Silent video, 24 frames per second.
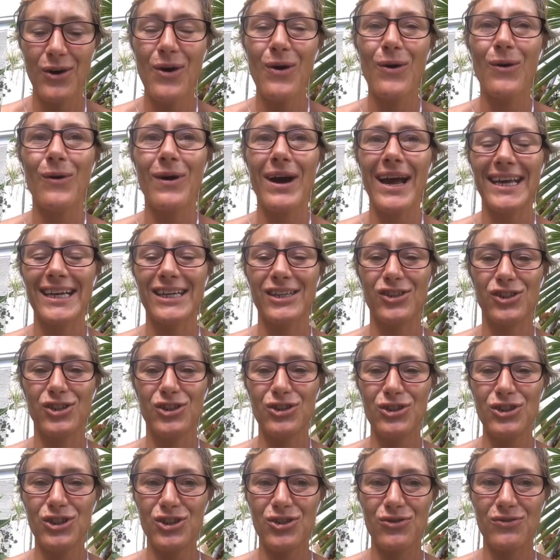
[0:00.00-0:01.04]
Or I can
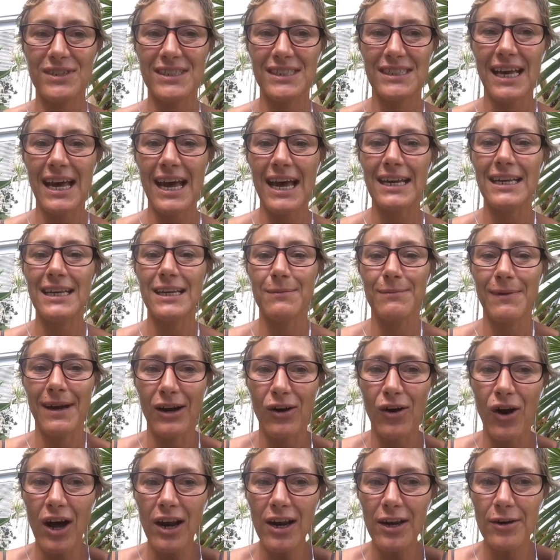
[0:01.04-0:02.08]
choose to reside in my
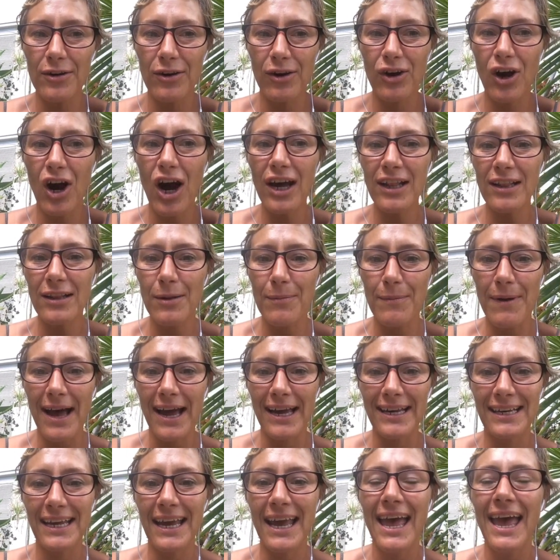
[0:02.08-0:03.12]
carnal
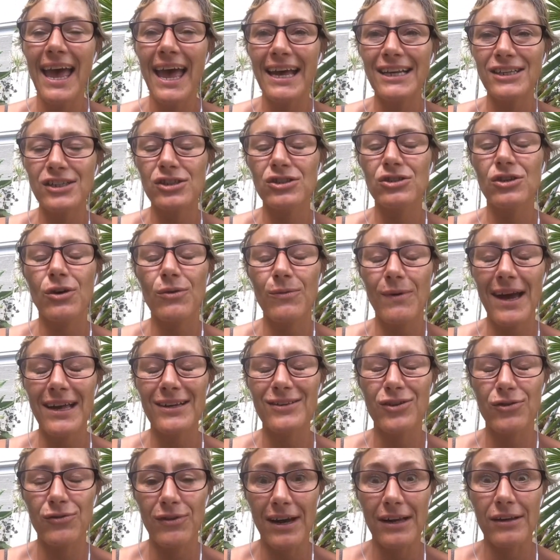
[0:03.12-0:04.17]
mind and just go round
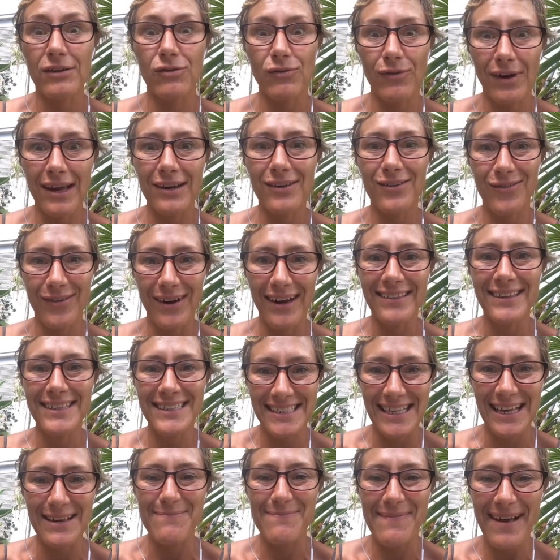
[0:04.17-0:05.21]
and round the
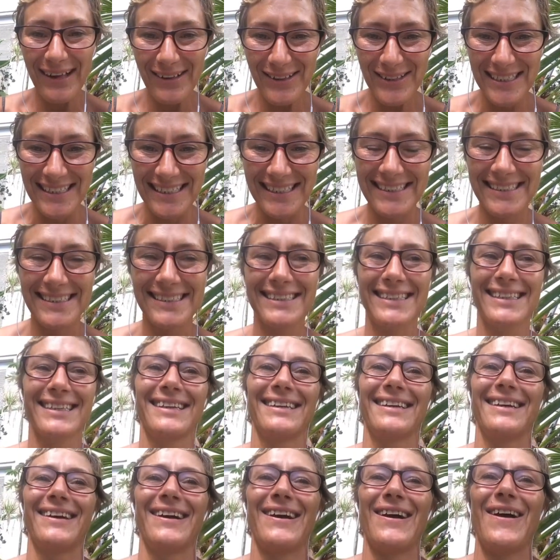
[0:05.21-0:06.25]
same mountains.
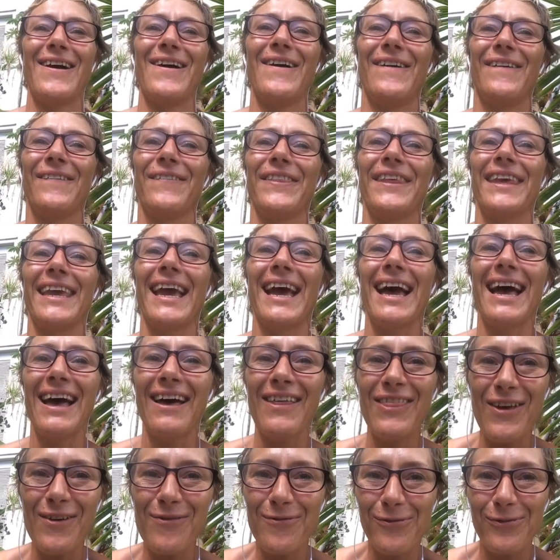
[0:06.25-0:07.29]
The
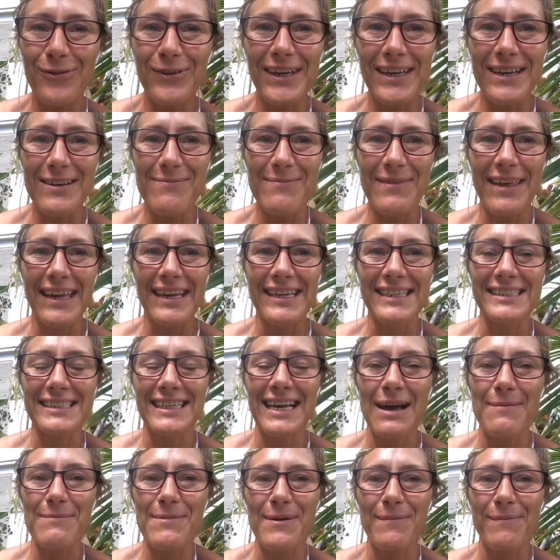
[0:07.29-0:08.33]
other freedom that has
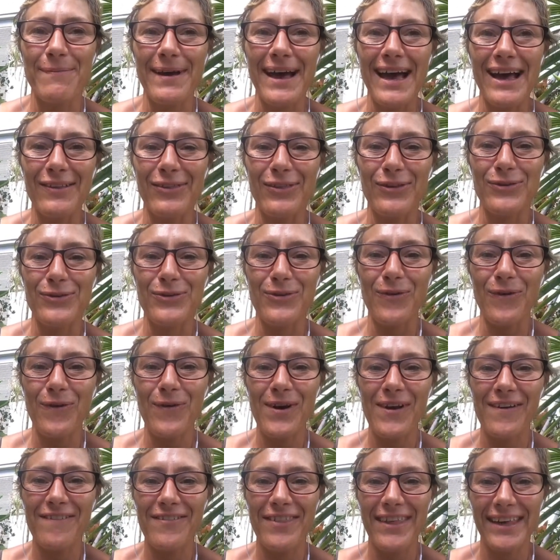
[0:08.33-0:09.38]
come about through all
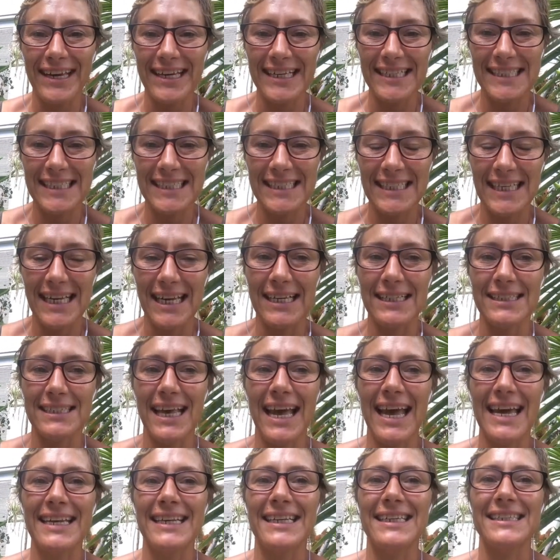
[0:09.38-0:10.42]
of this is
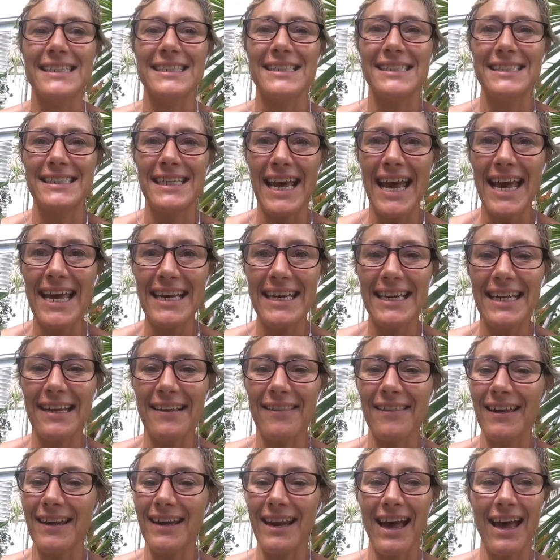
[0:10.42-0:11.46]
understanding
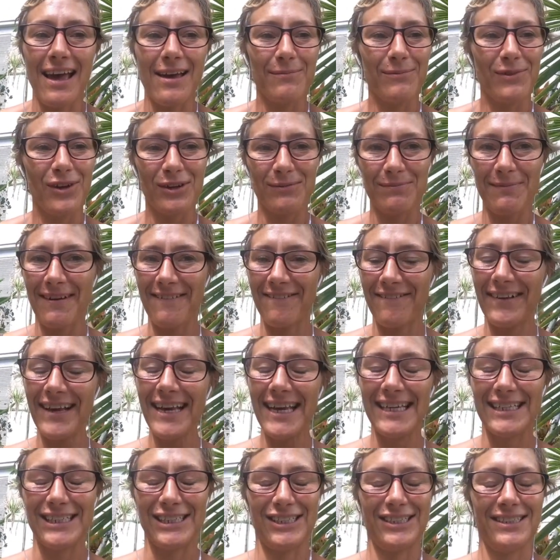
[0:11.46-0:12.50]
that I am not my
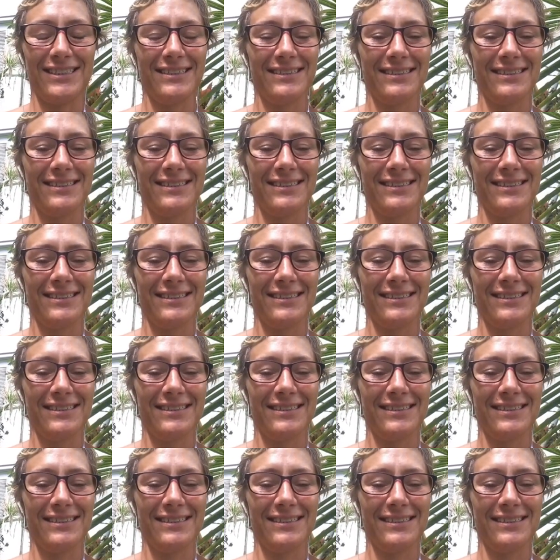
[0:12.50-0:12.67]
flesh.